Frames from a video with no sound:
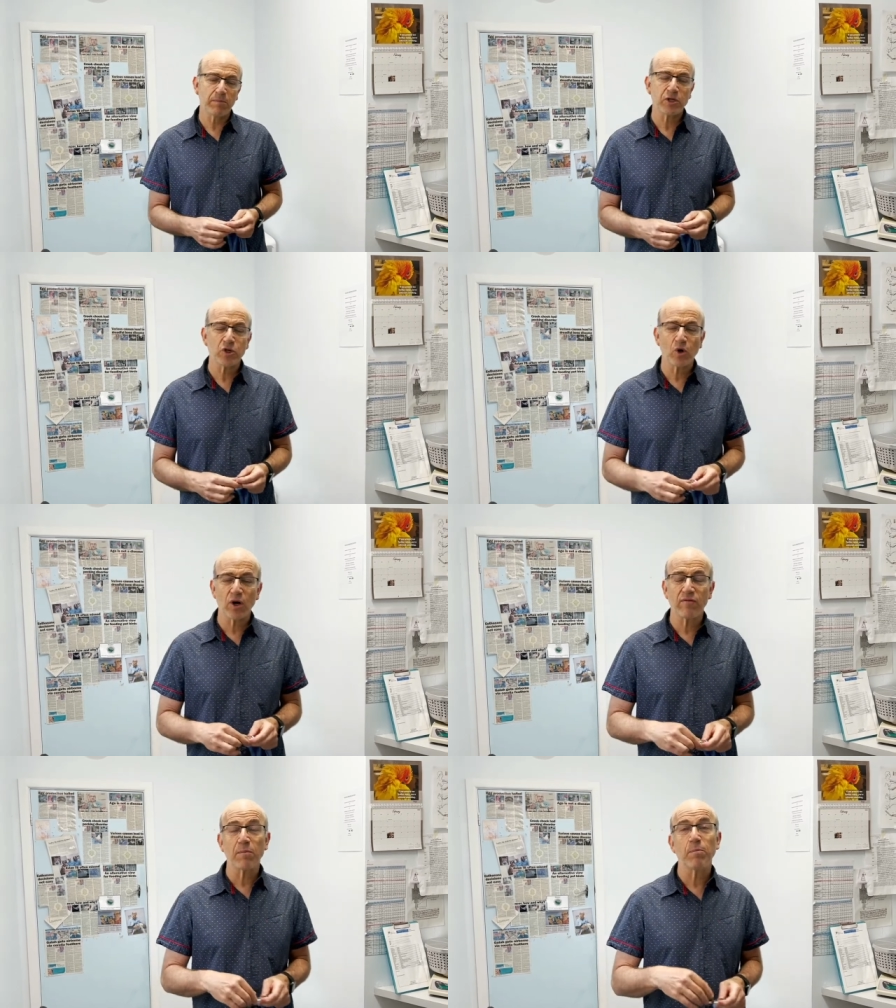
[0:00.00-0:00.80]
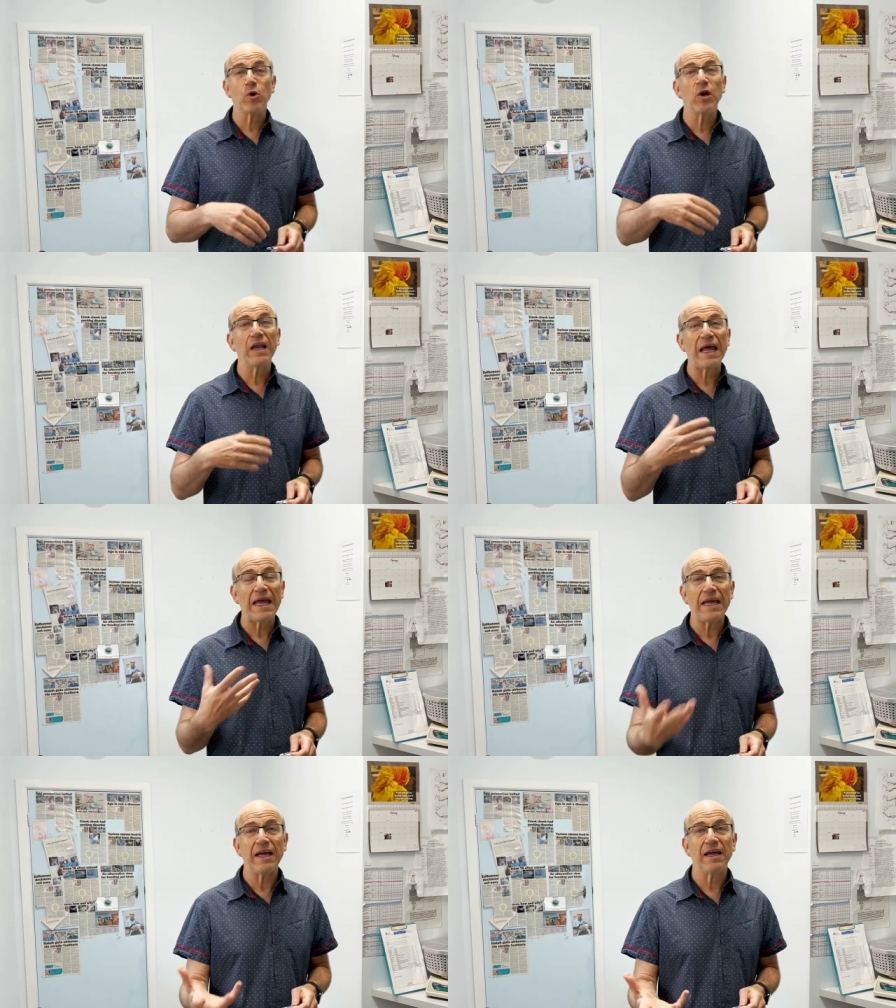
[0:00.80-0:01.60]
But you can't have a bird
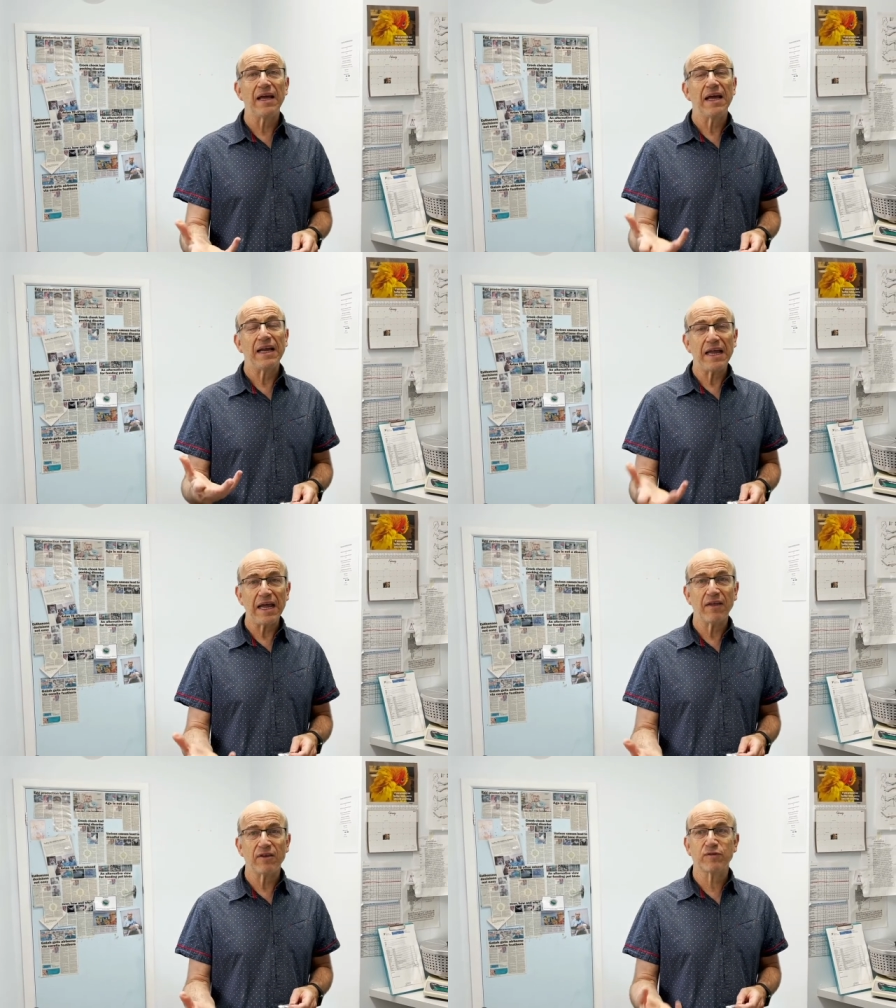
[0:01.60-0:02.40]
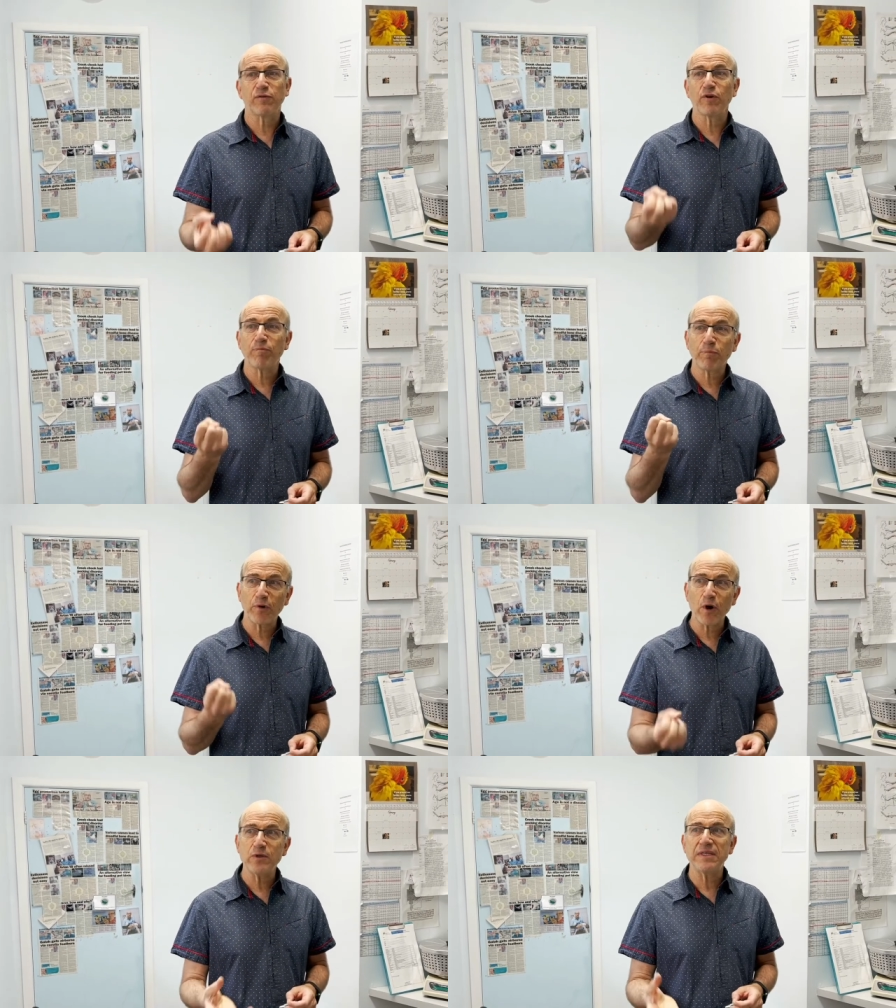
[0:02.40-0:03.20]
laying an egg that's full of
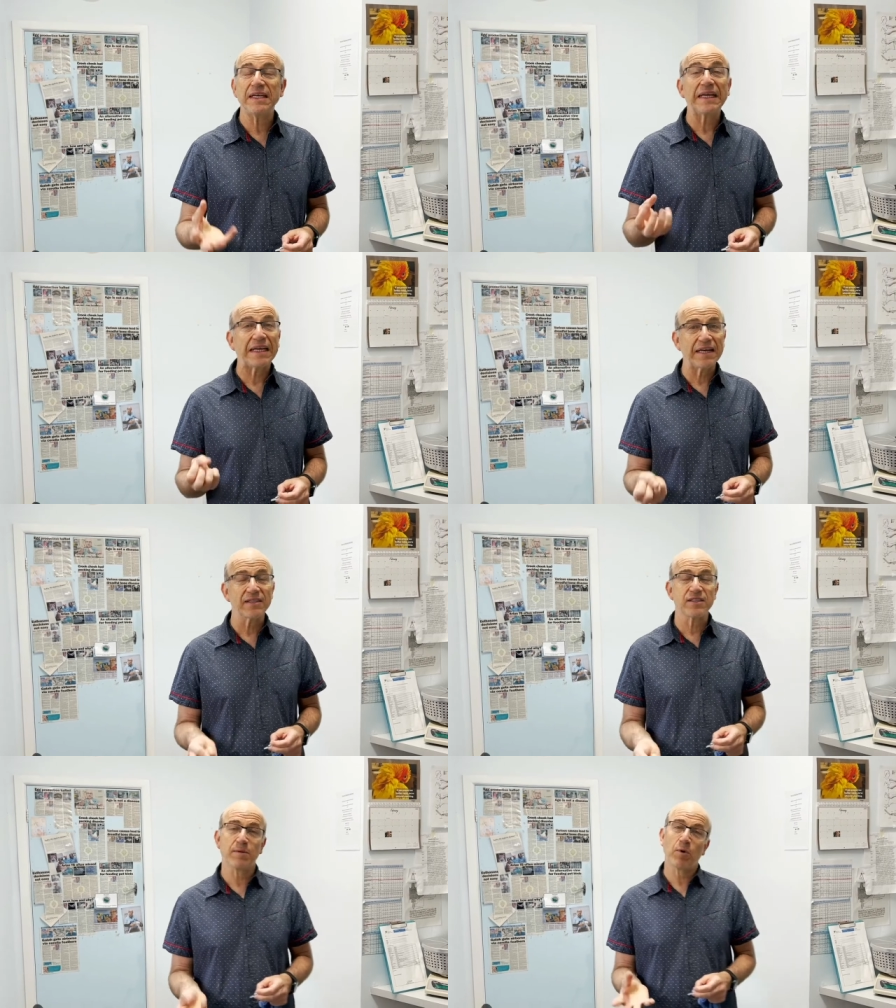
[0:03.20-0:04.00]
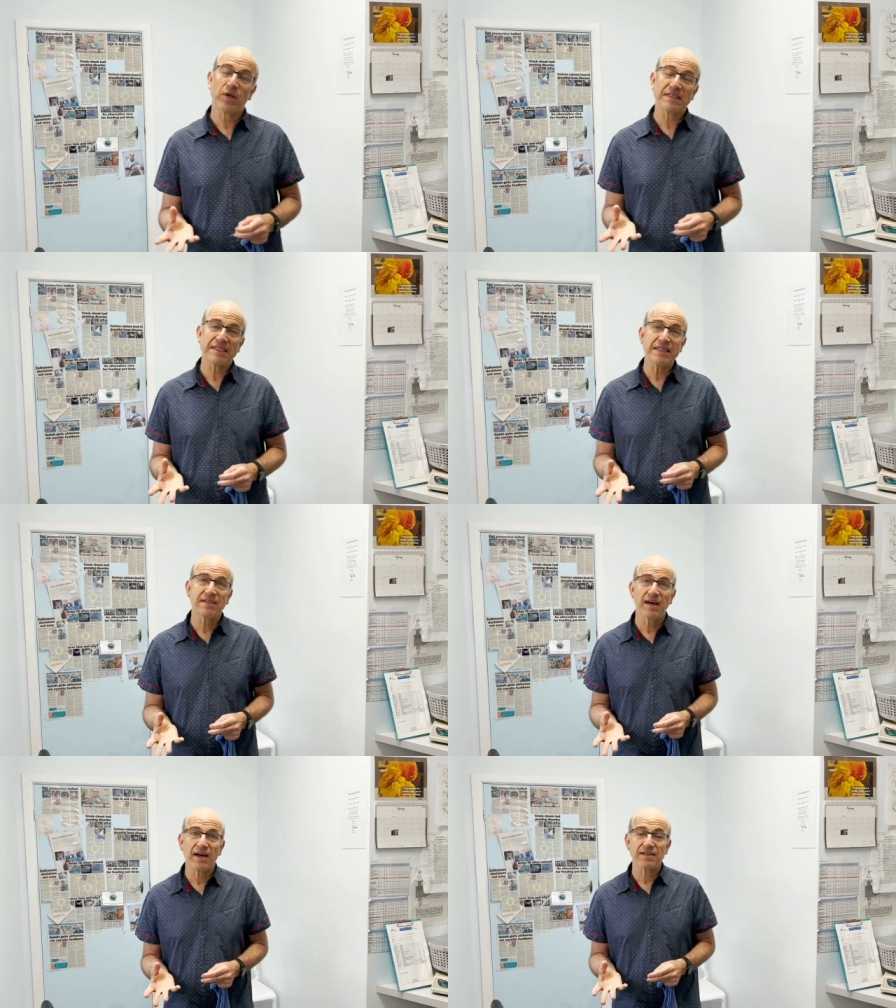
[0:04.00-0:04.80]
protein and calcium on a seed
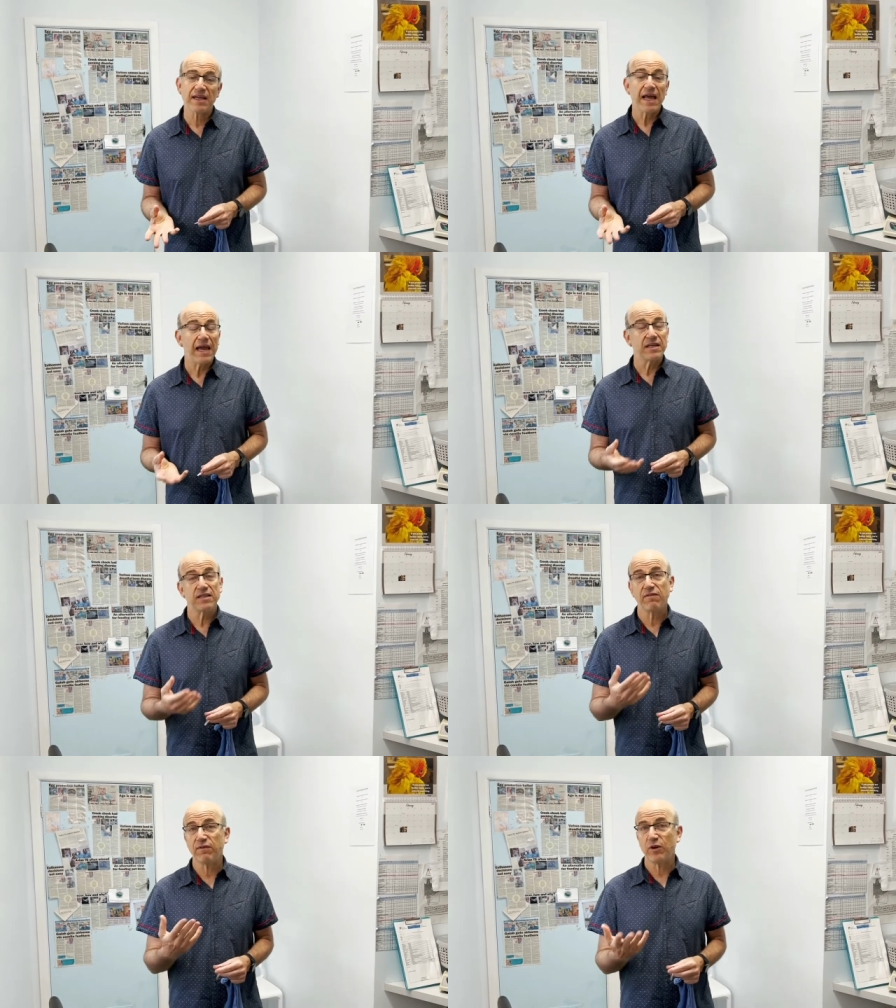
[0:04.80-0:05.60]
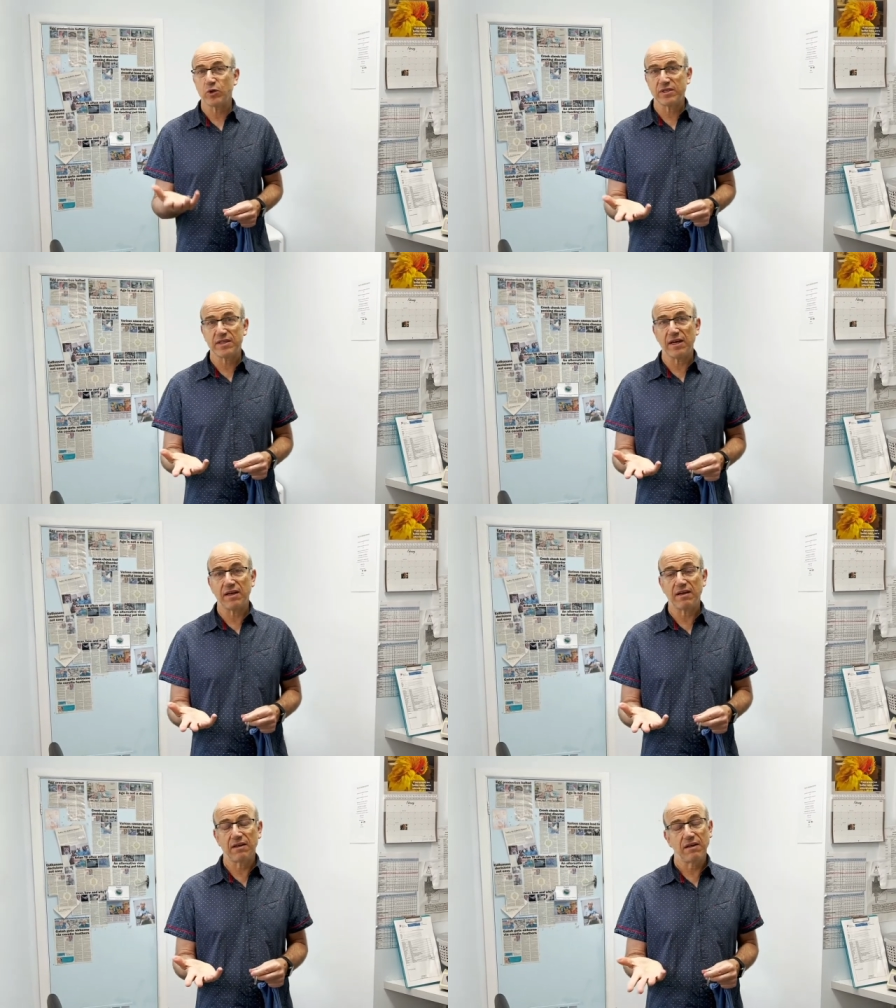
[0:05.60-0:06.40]
diet, and definitely not ten.